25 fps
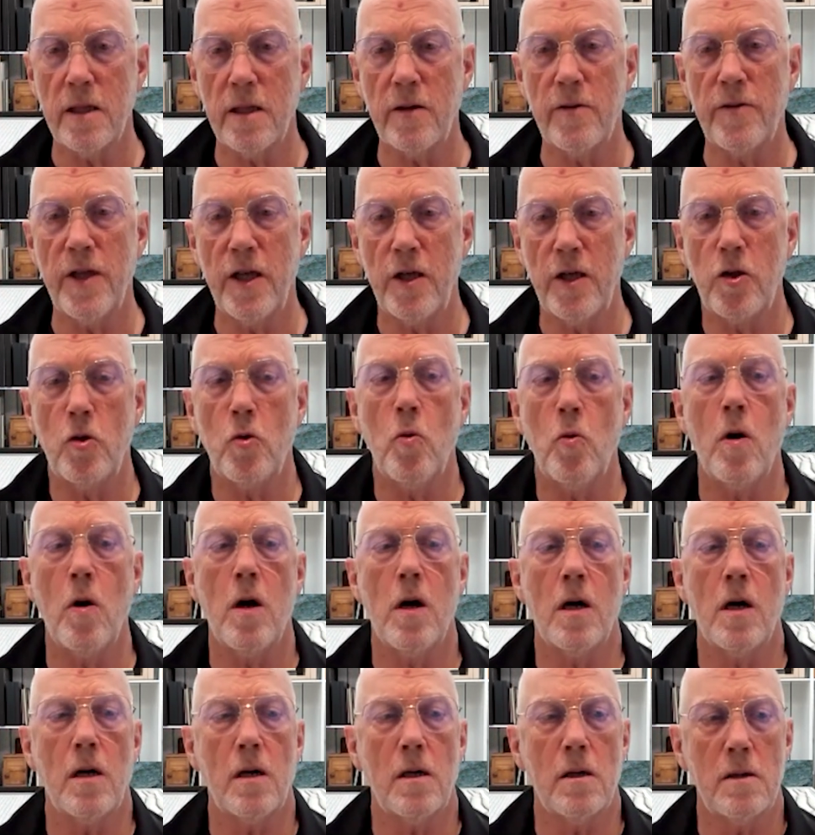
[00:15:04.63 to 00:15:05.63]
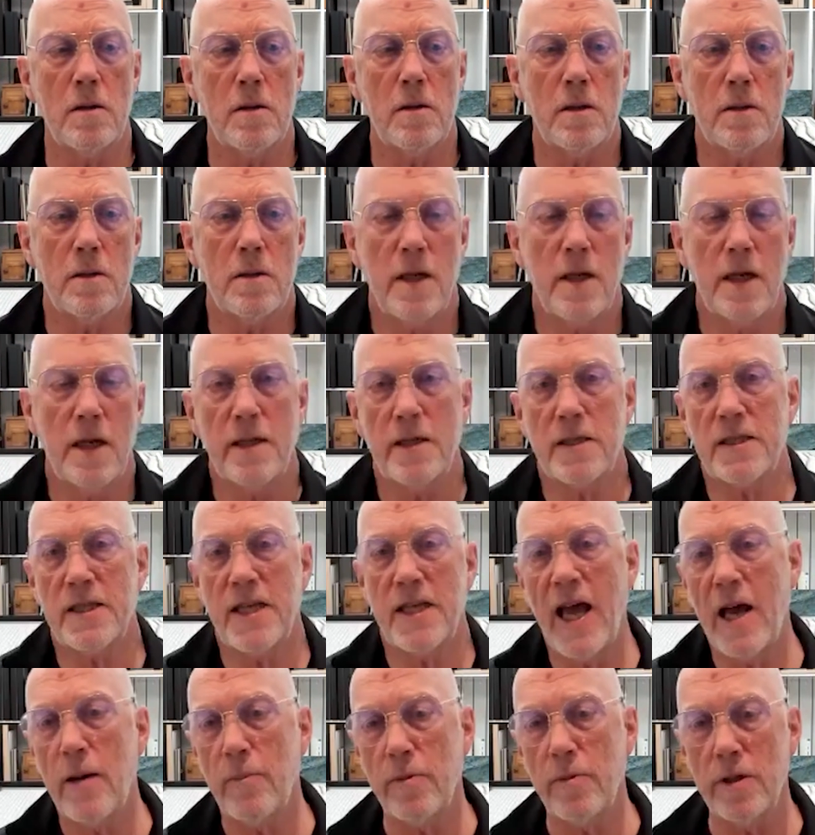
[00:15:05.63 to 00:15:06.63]
that you are an
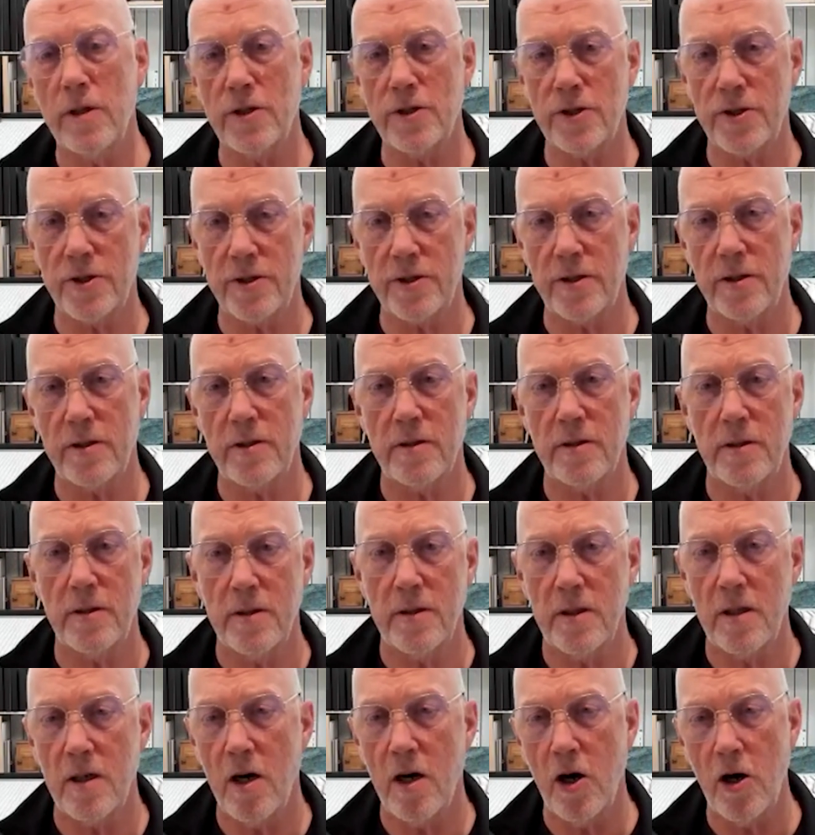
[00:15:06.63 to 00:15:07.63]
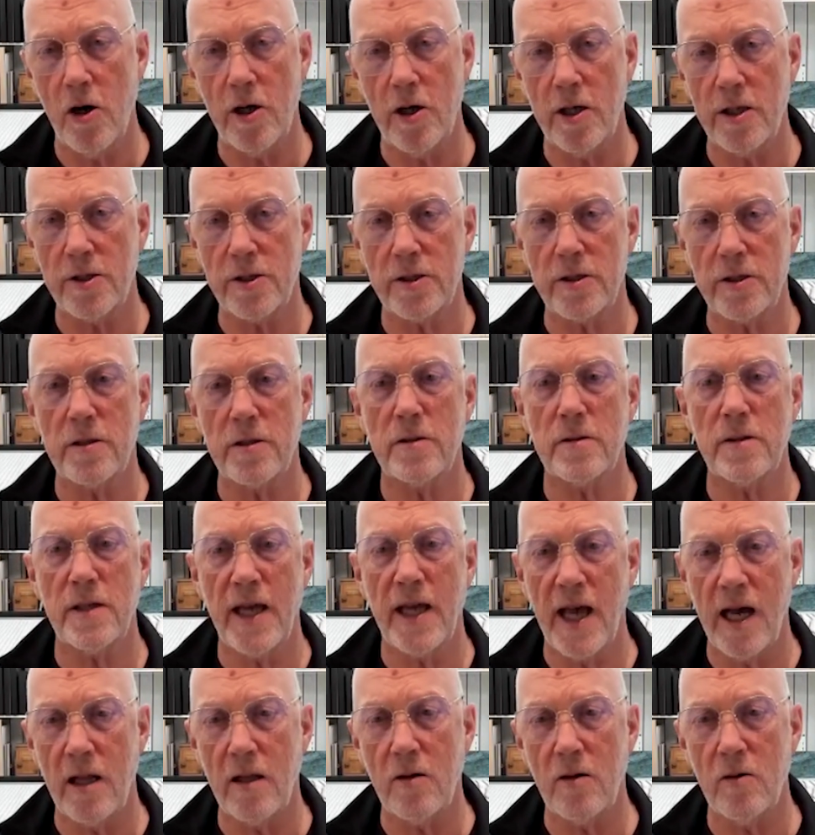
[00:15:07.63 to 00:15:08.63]
established artist,
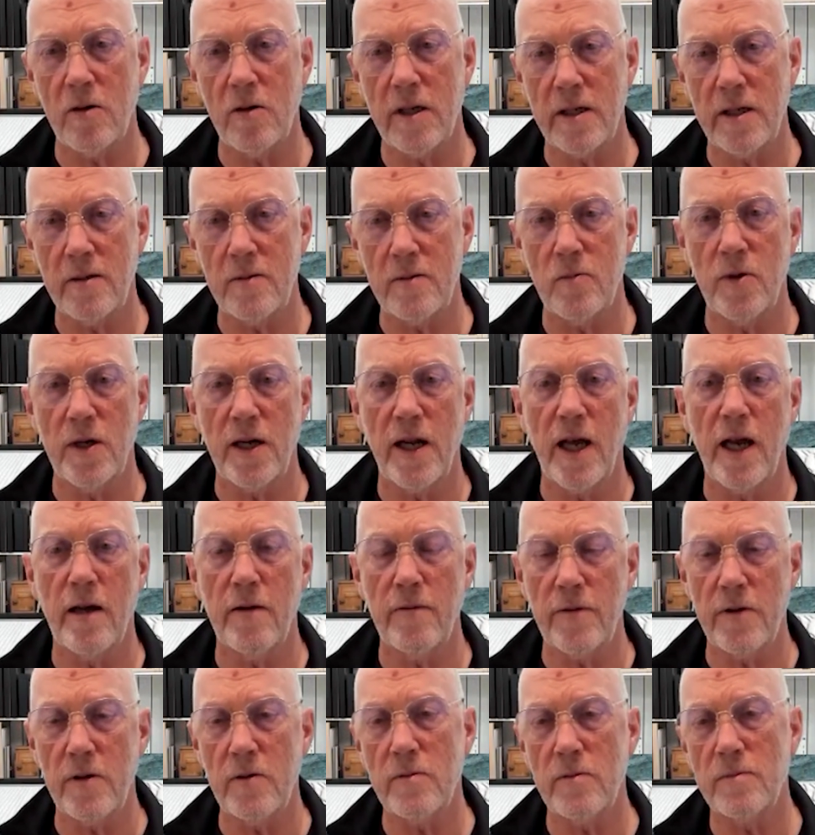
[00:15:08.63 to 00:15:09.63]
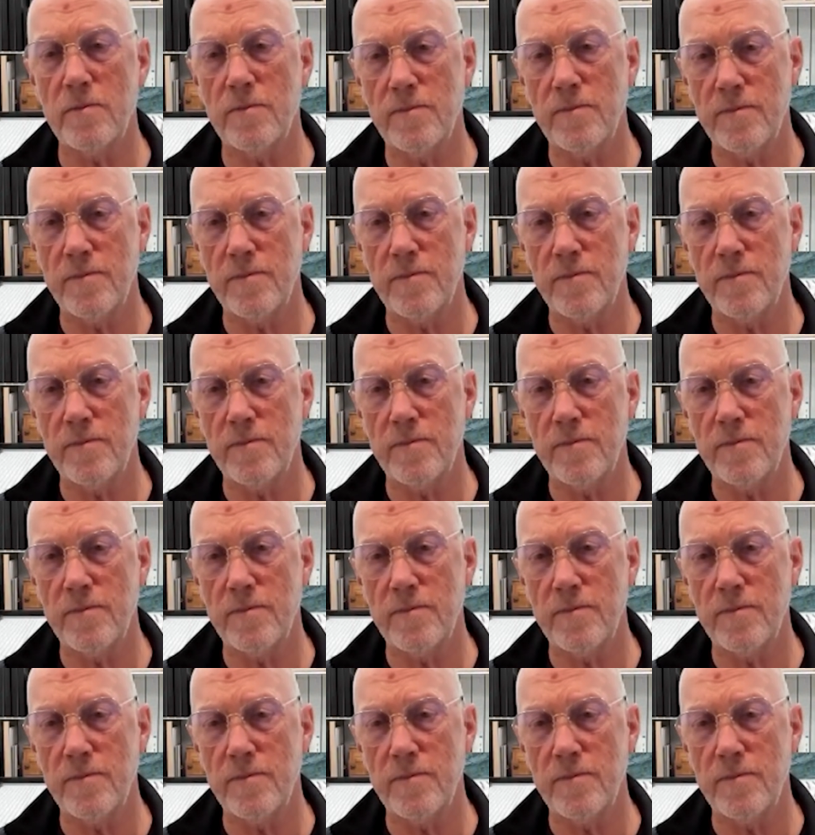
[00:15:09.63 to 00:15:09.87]
gallery, what have you.